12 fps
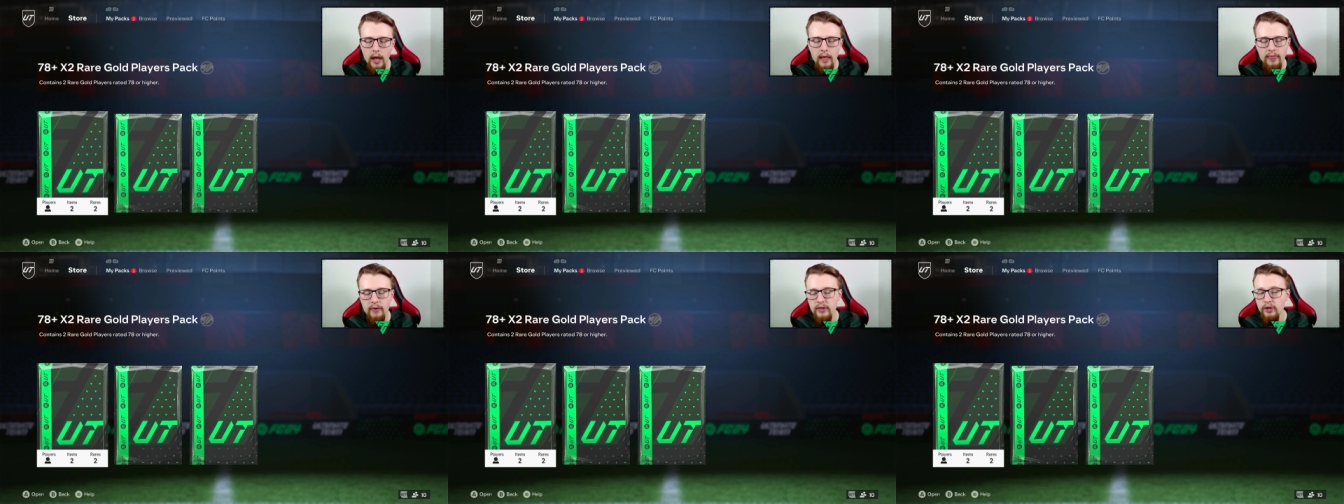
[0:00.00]

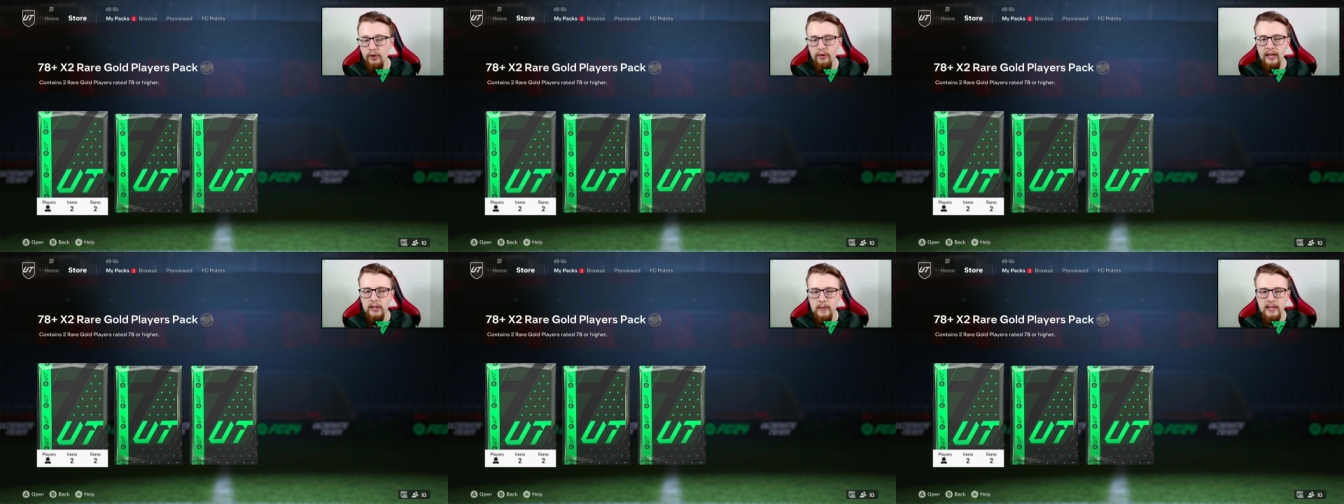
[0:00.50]
There is another
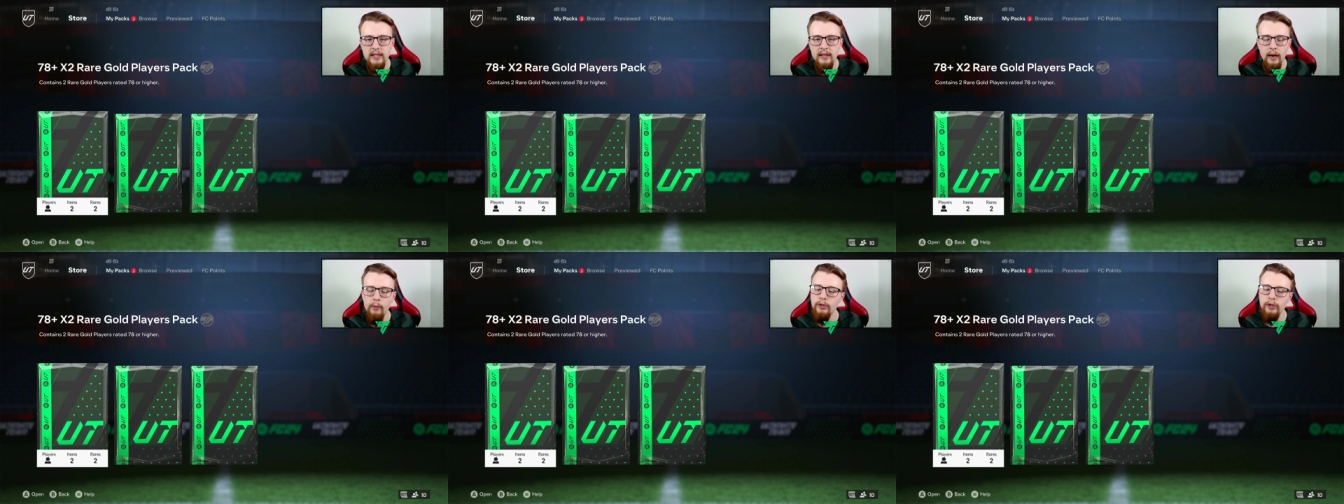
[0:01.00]
SBC that I
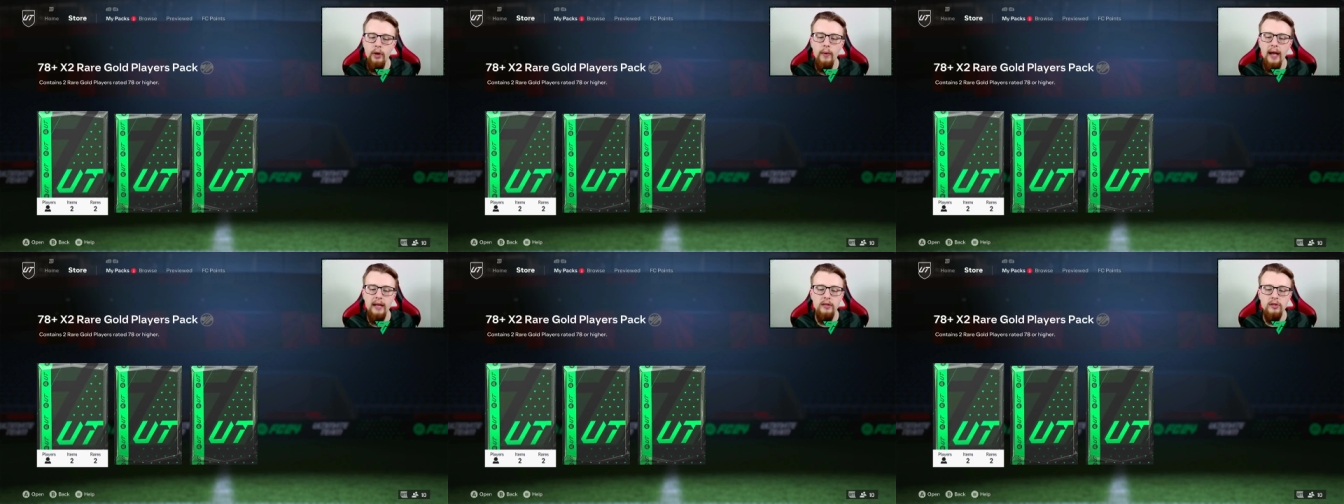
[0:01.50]
want to go
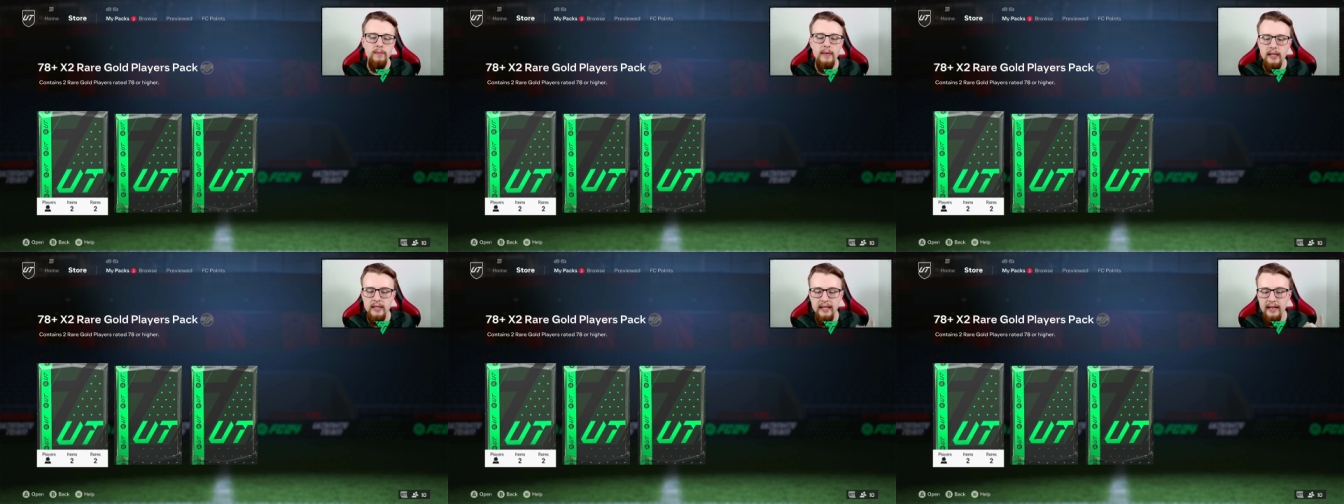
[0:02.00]
ahead and submit
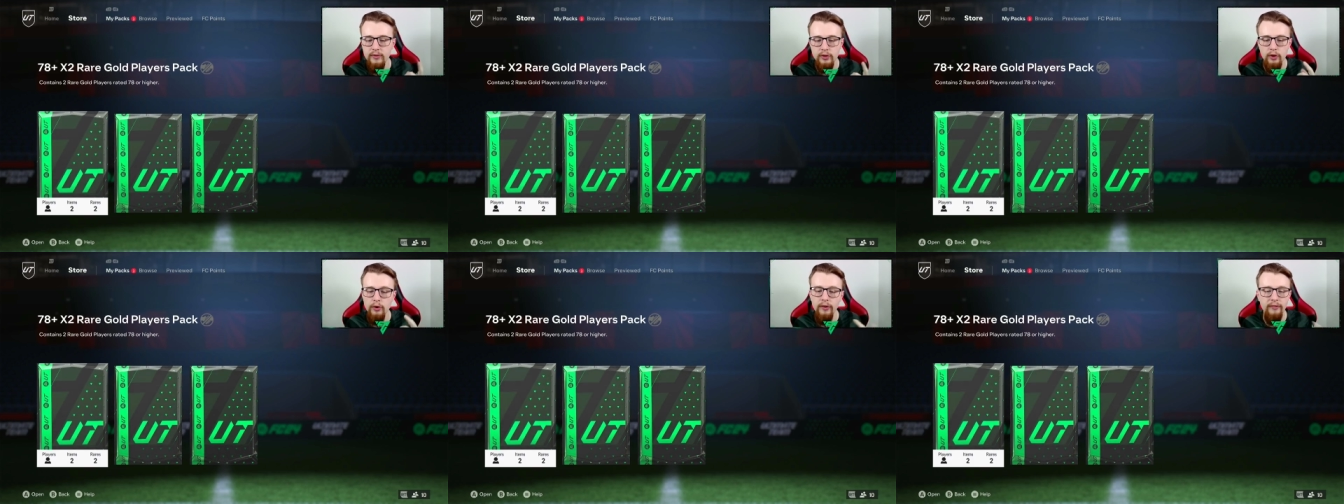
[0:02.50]
to give us another